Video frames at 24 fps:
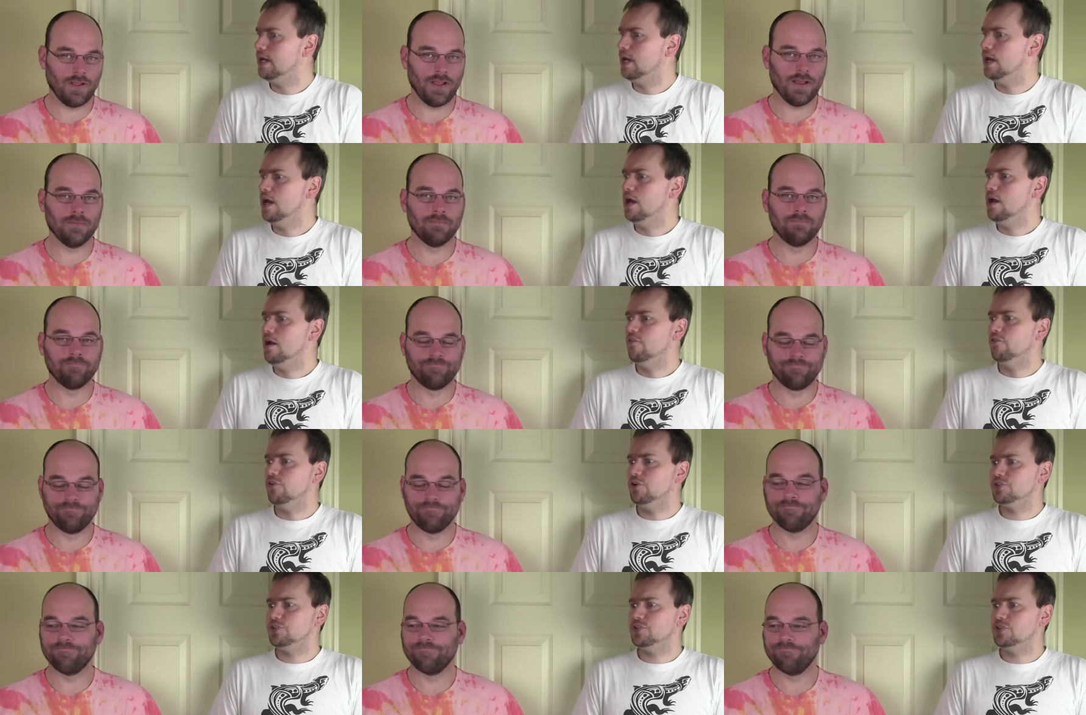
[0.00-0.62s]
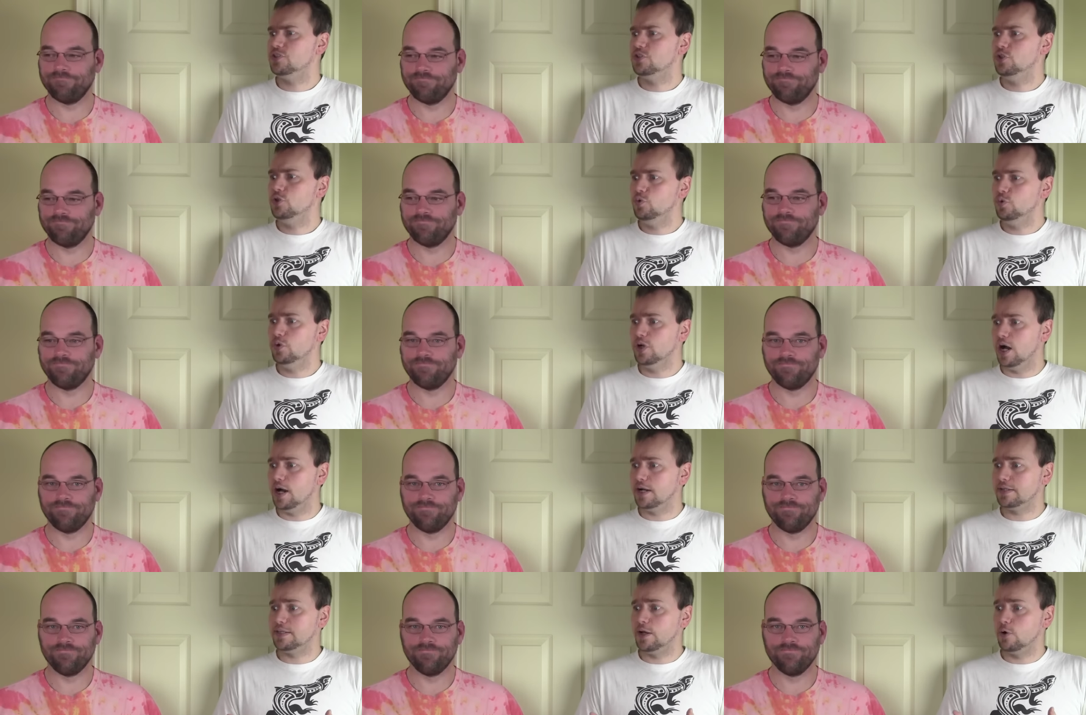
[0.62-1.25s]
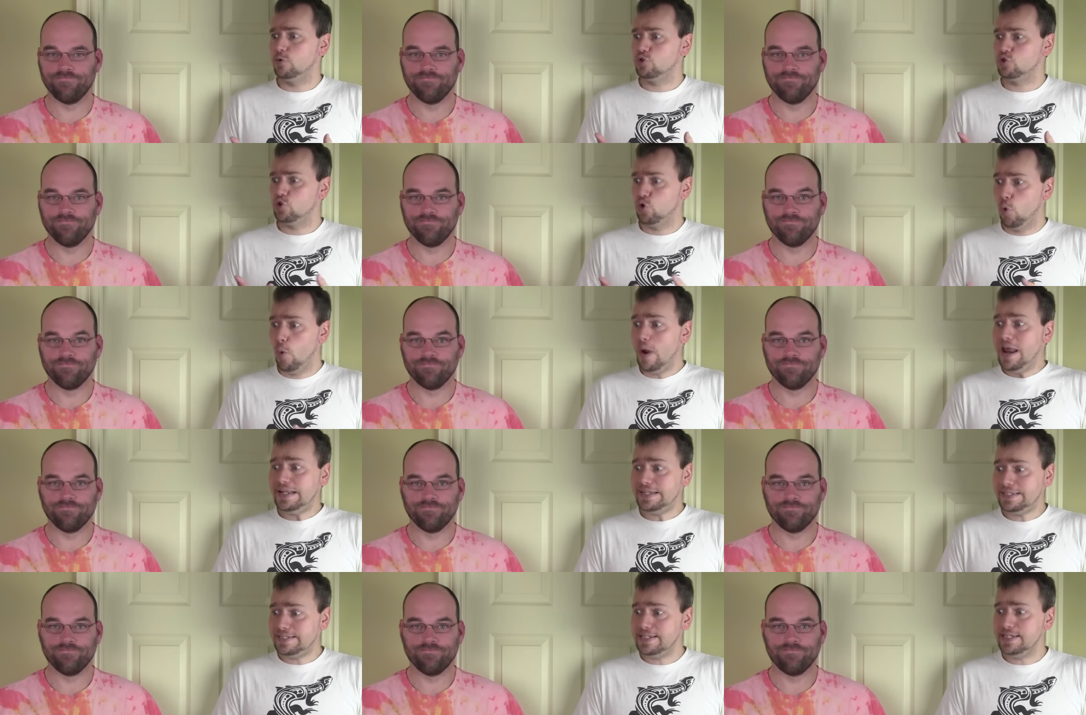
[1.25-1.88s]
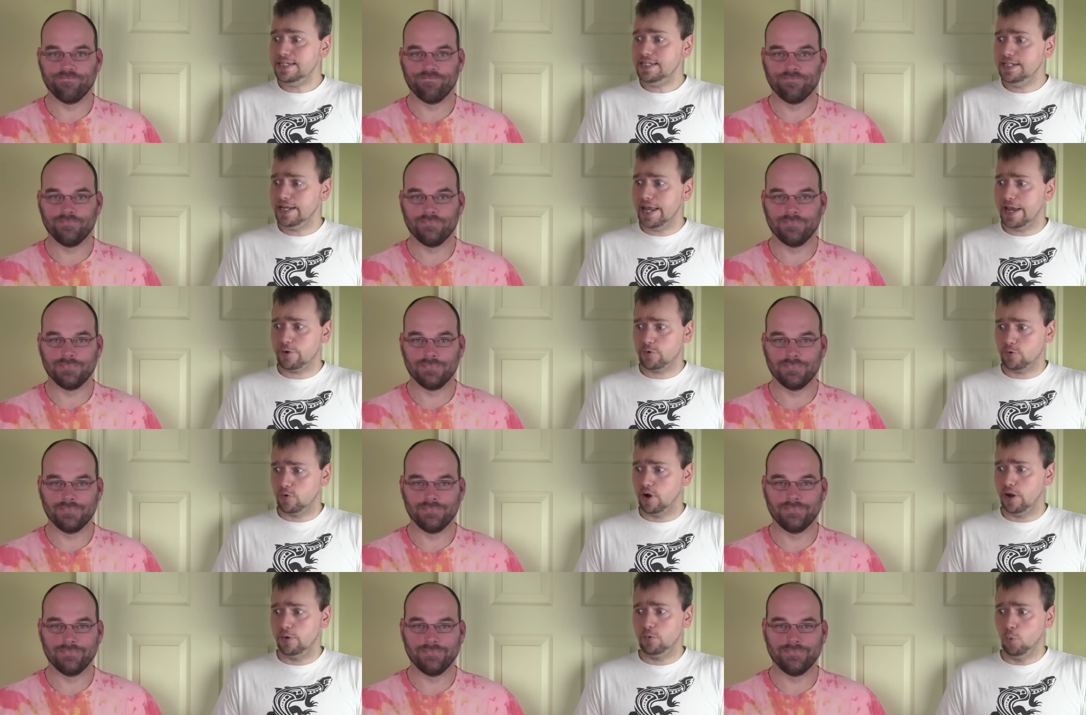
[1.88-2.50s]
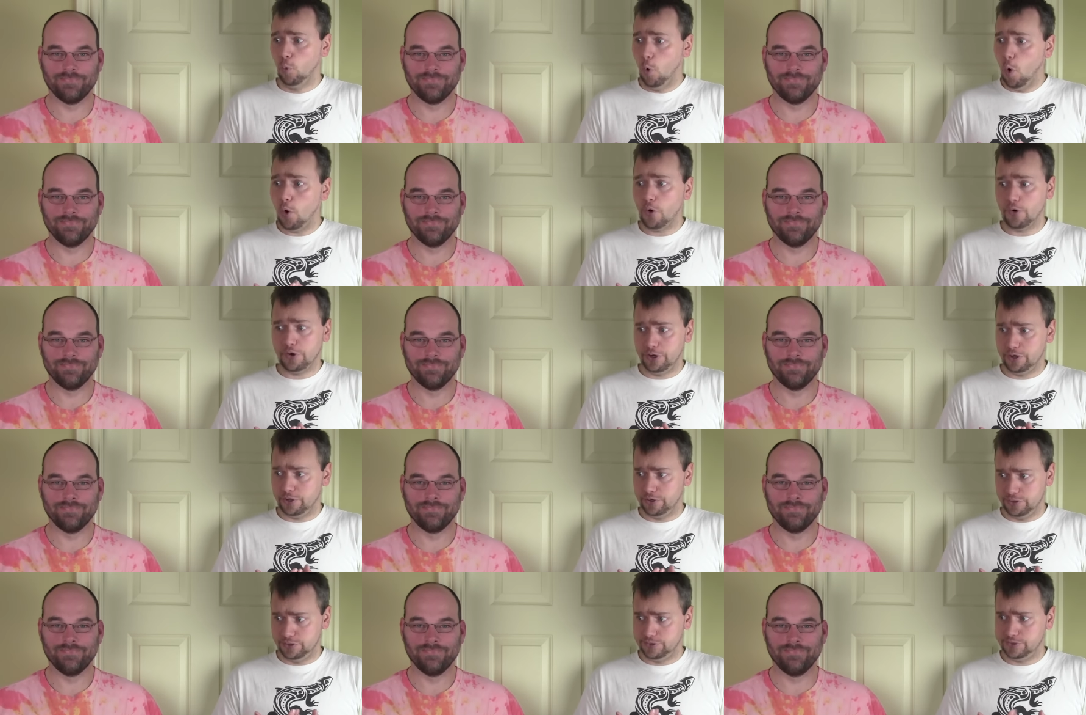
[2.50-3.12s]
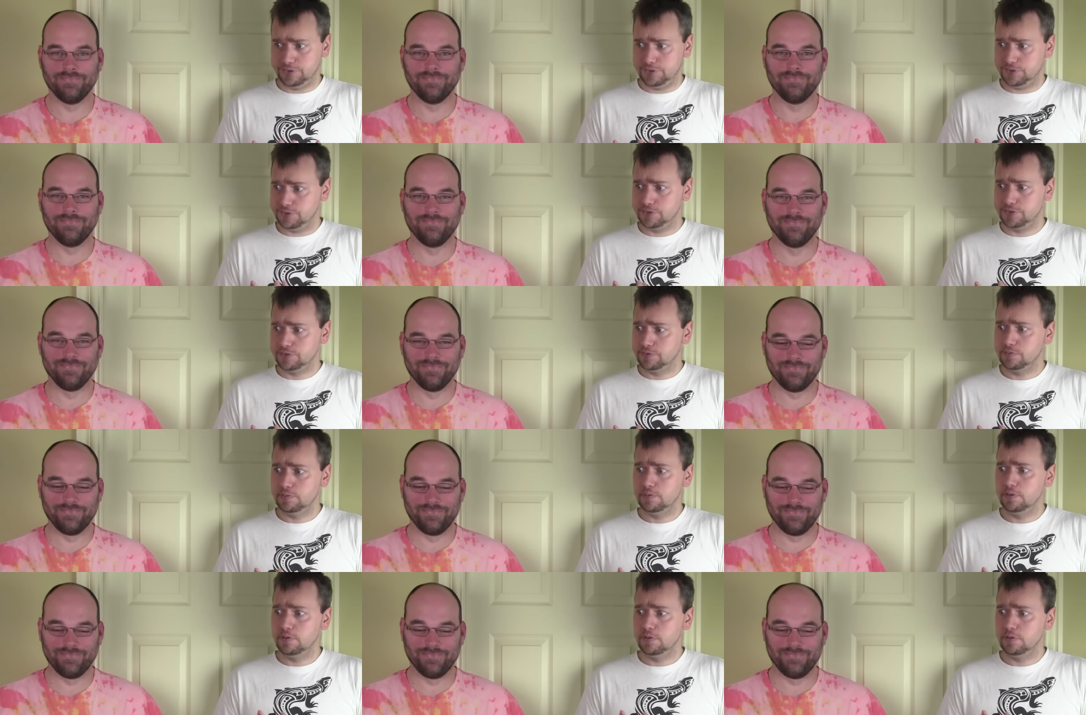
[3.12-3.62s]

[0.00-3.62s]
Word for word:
Speaker 1: Yeah. Versus you knocked out twenty Necron warriors